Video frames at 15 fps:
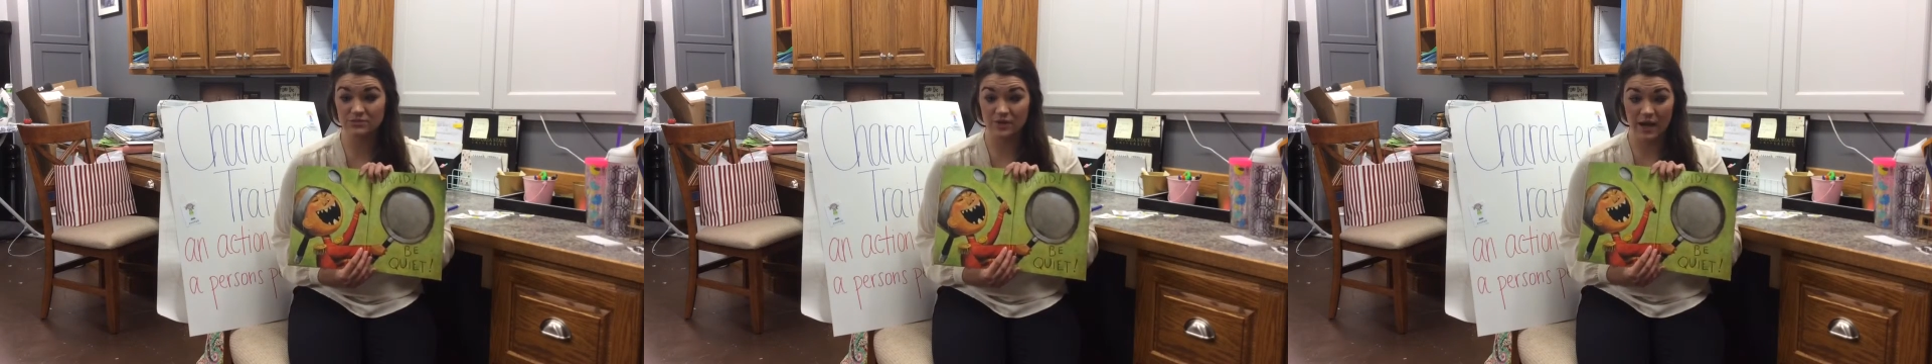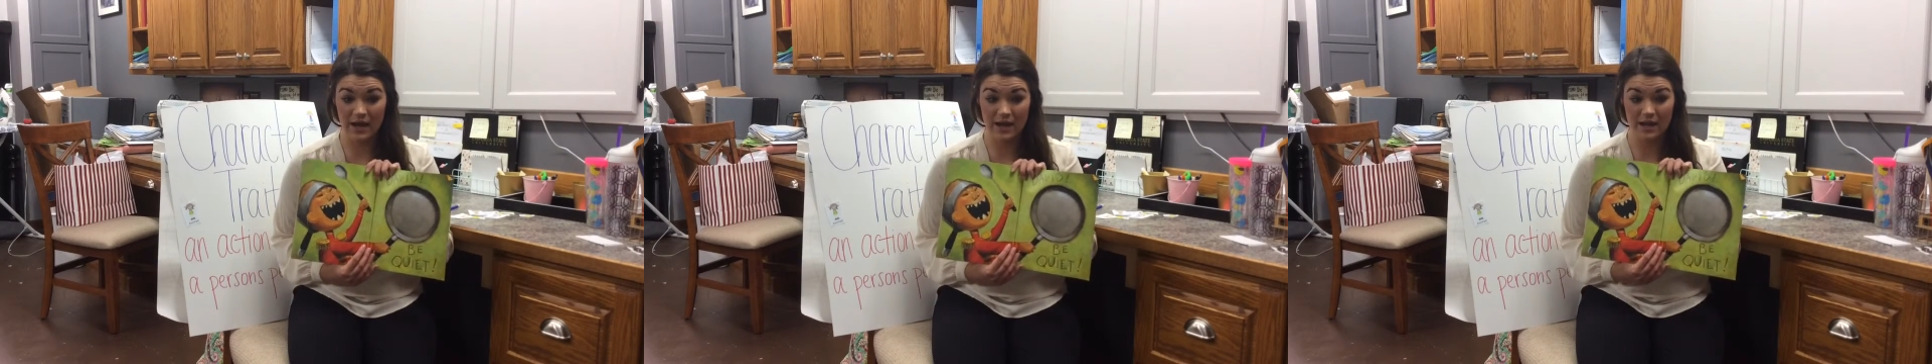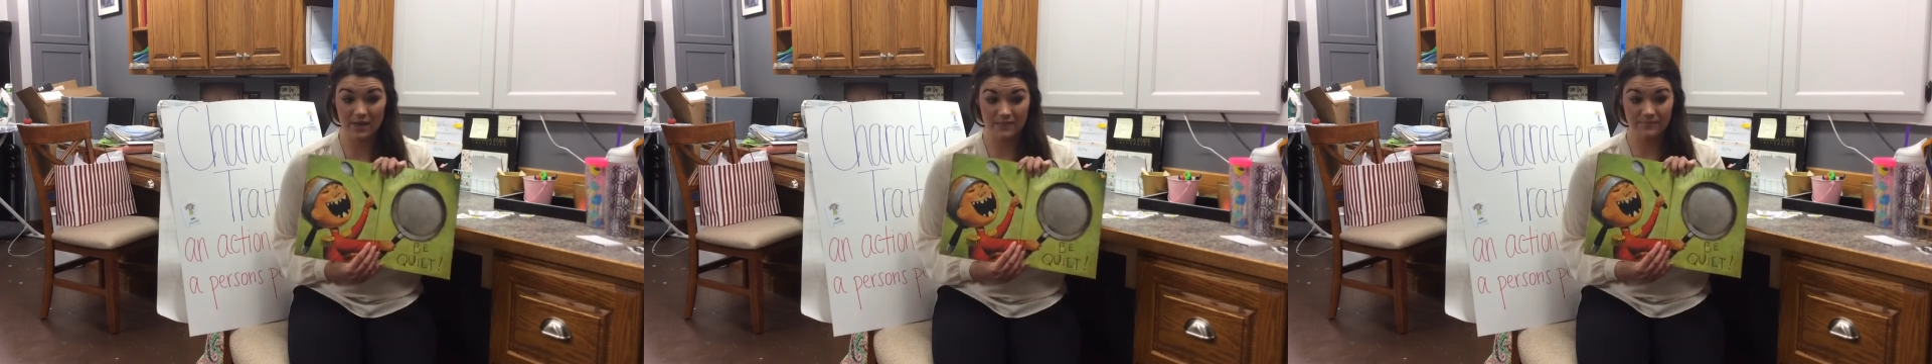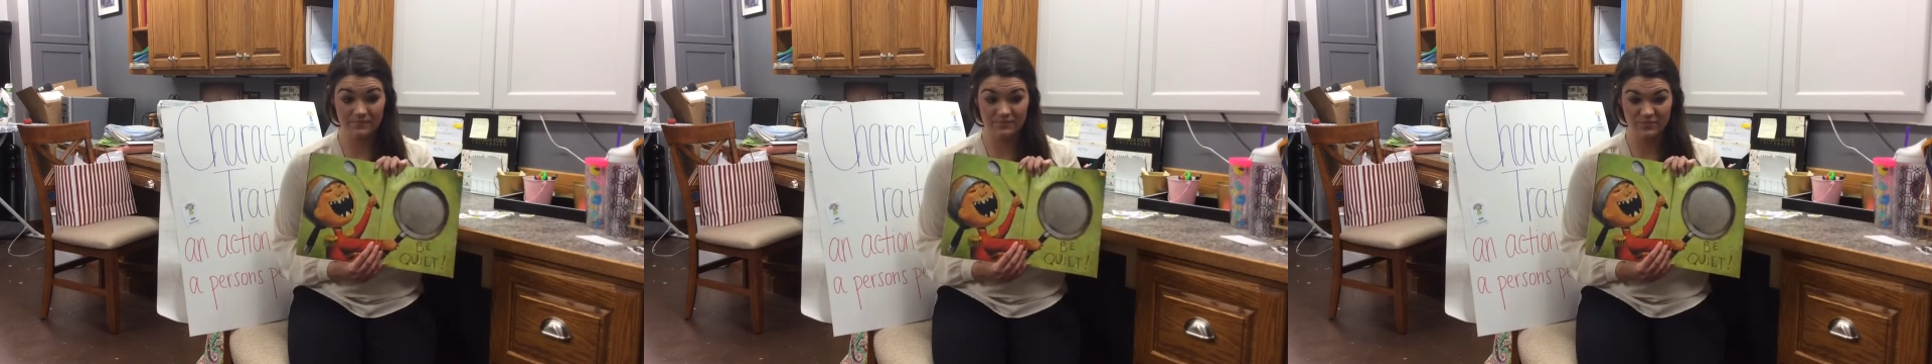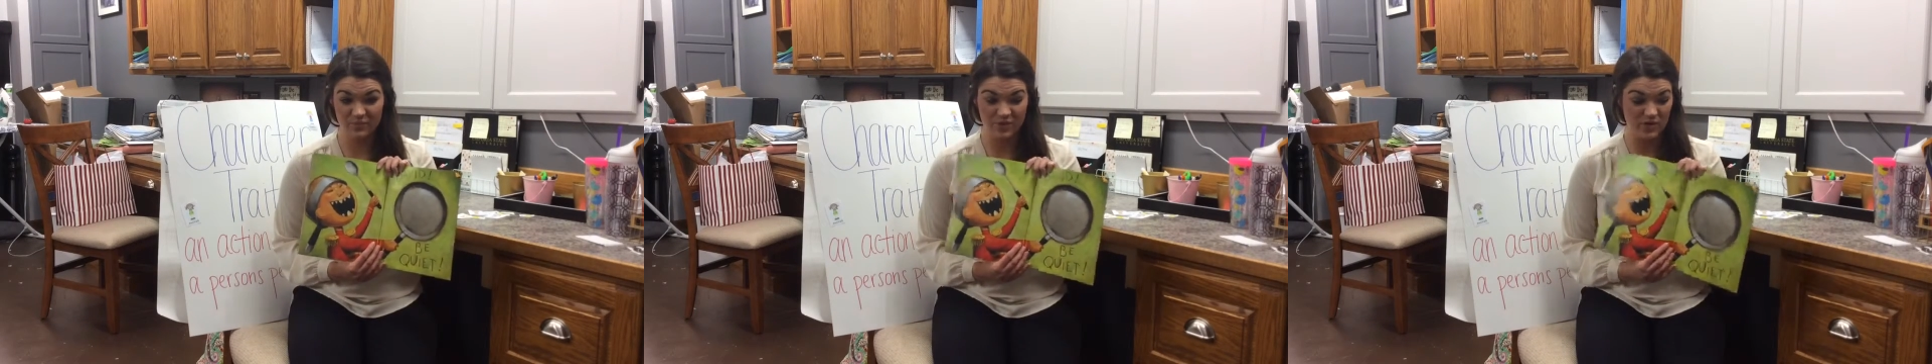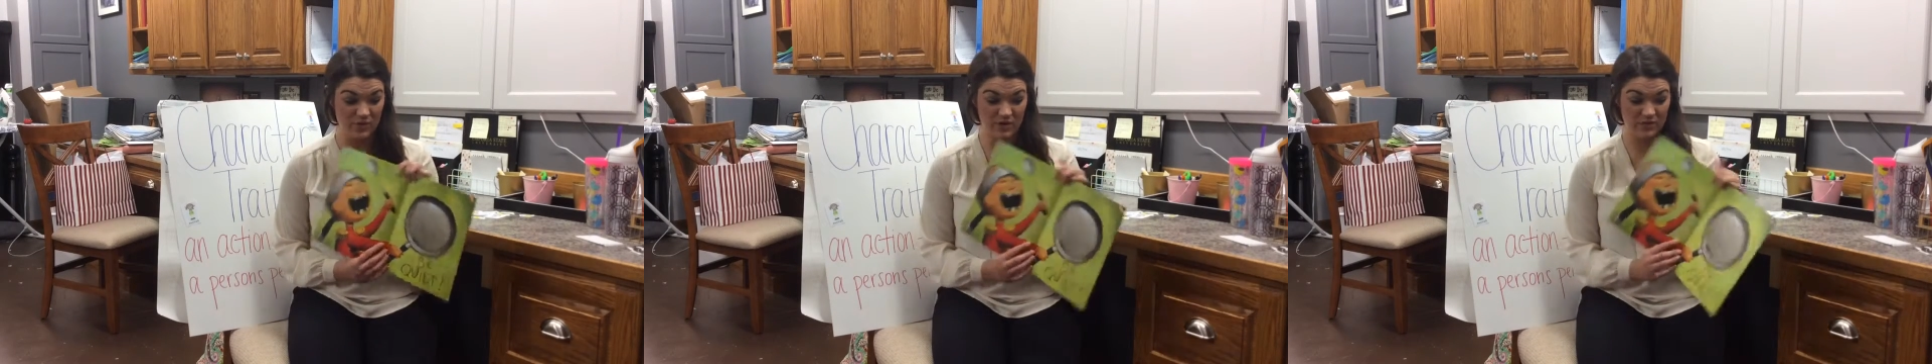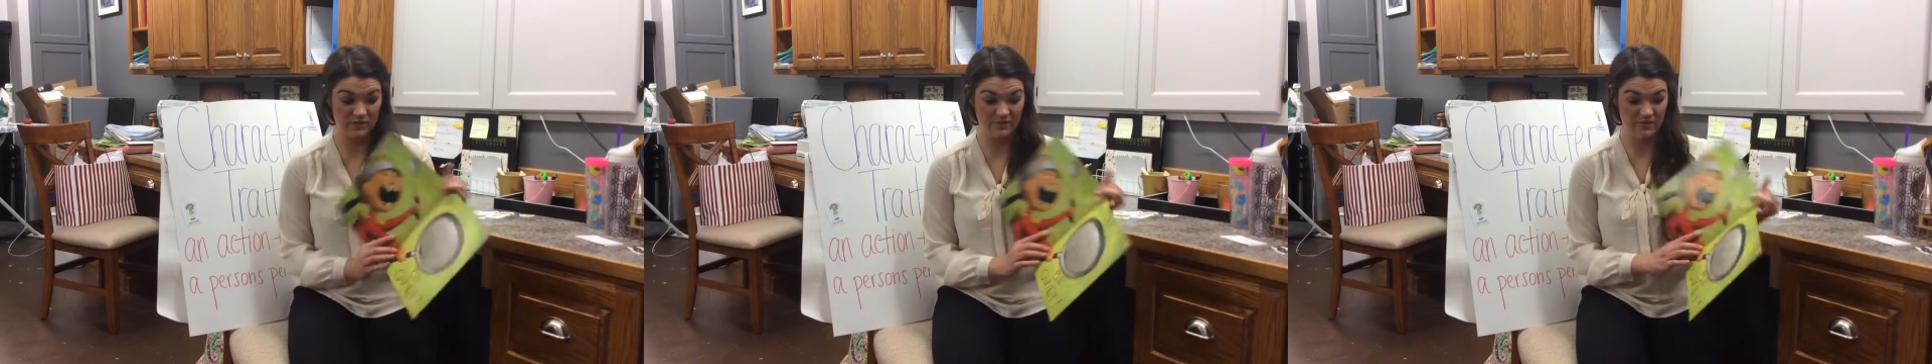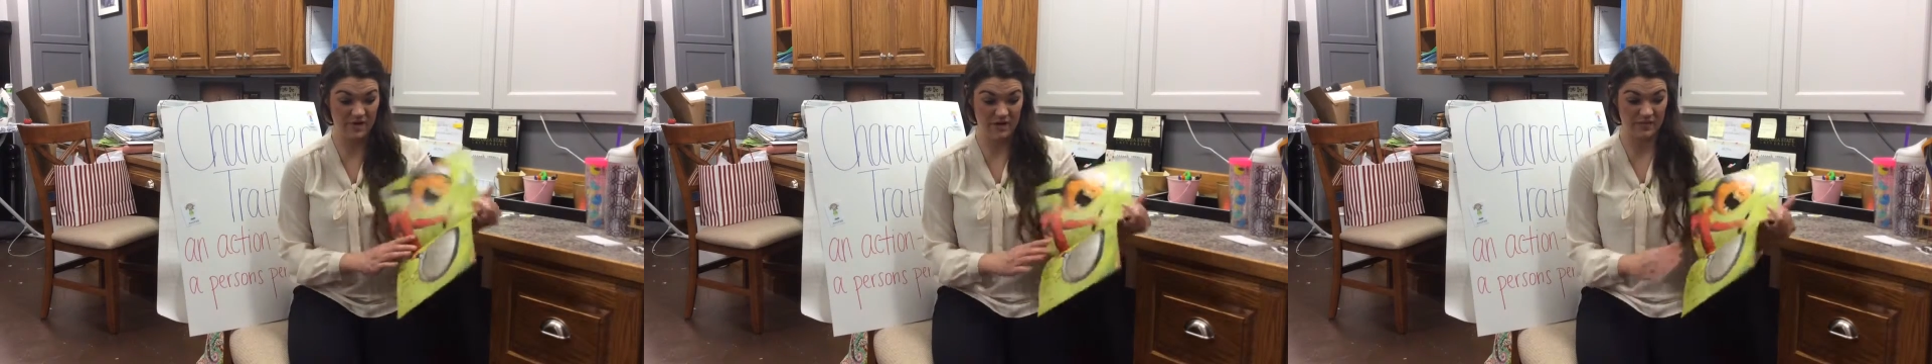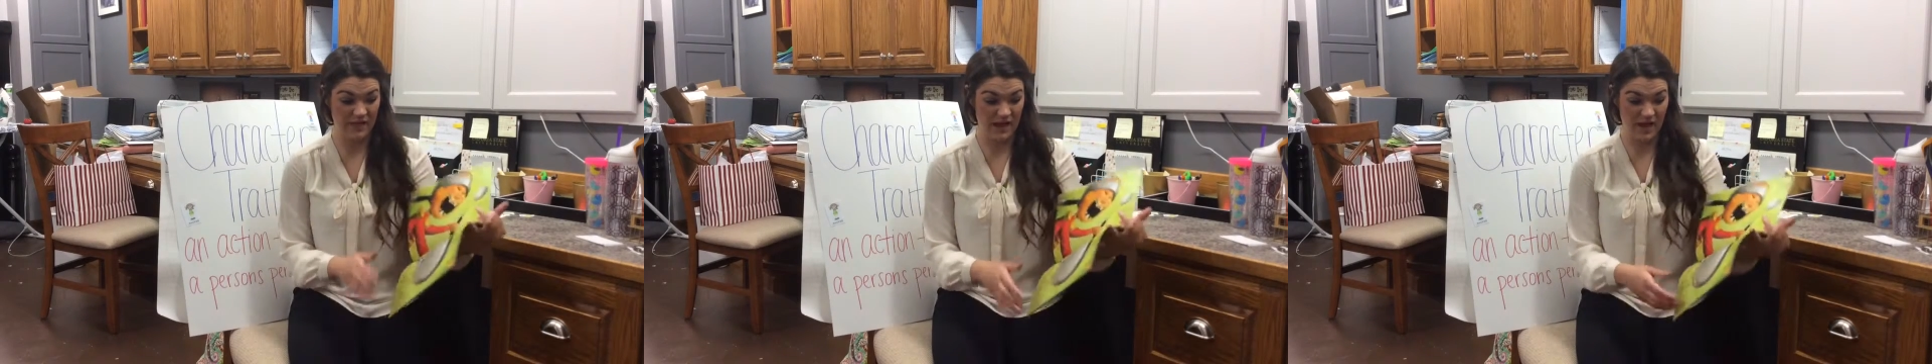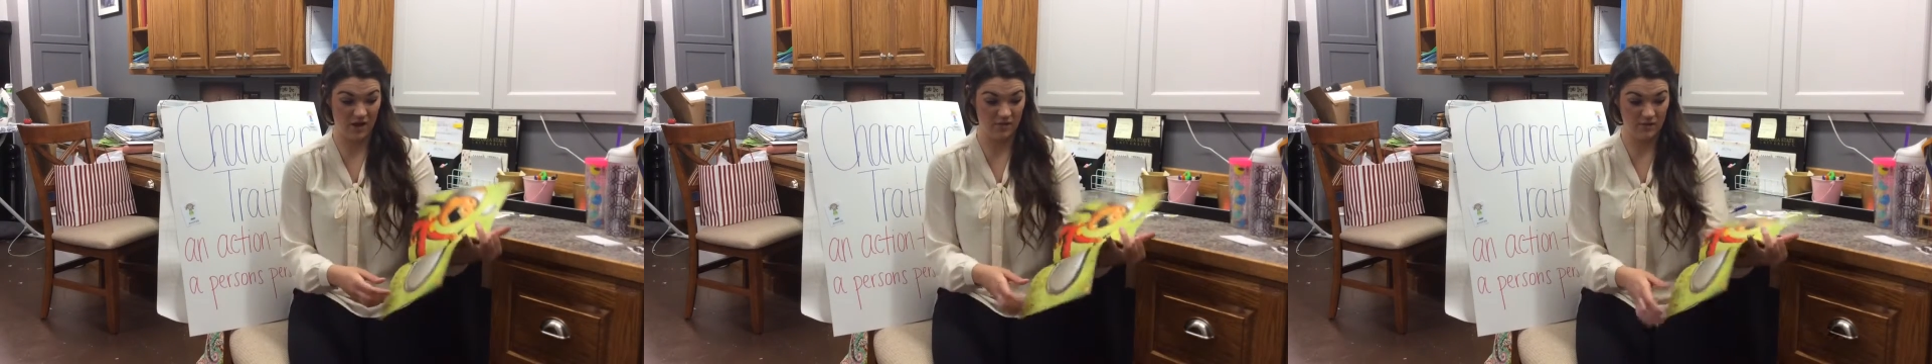right? We don't want to be very
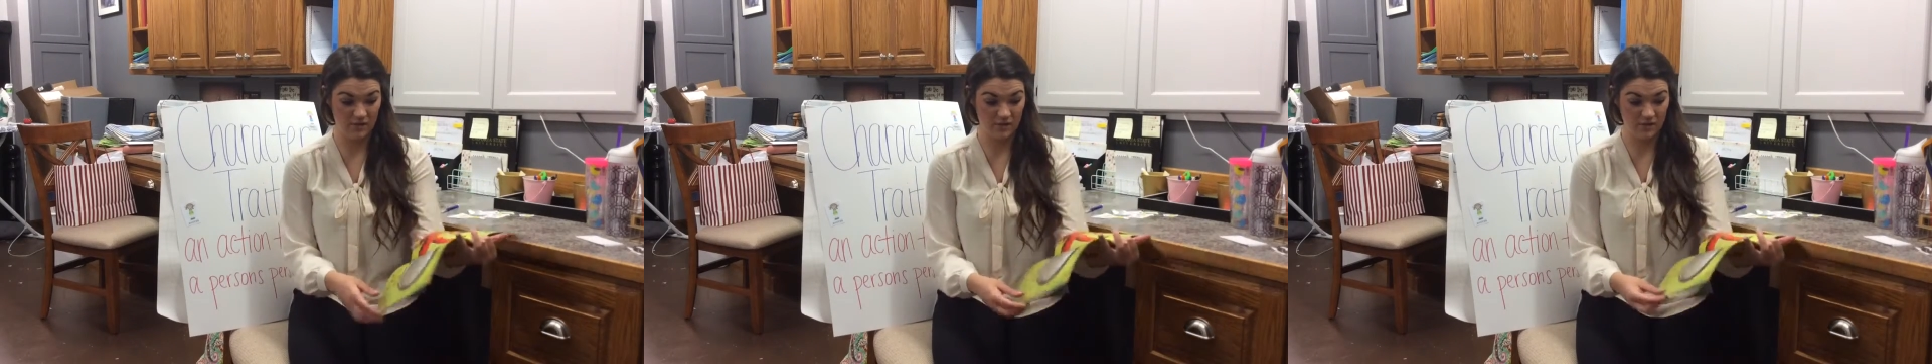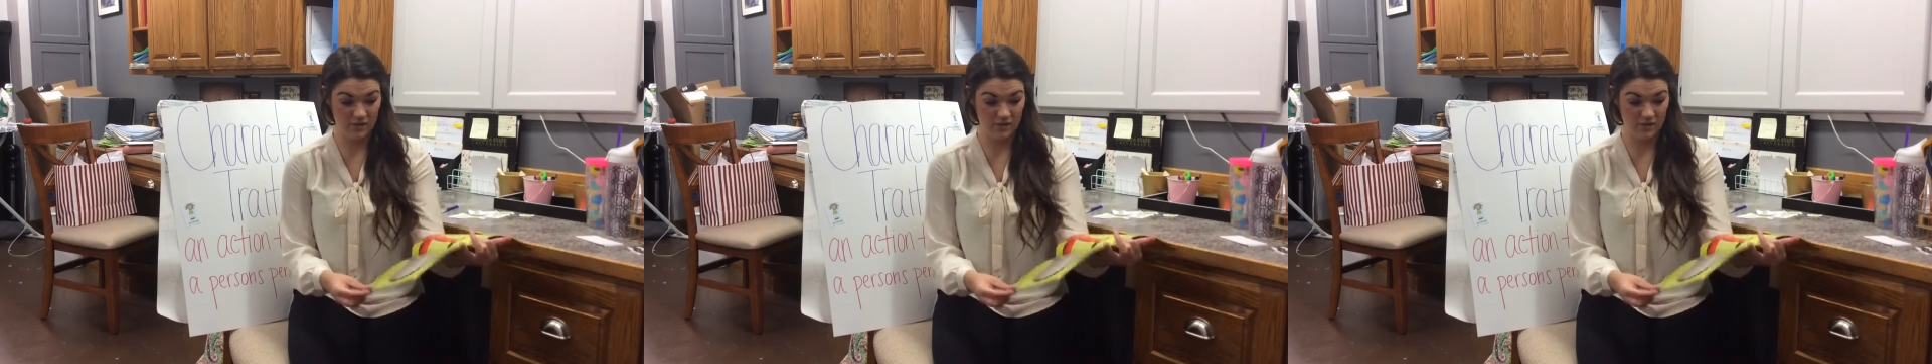loud.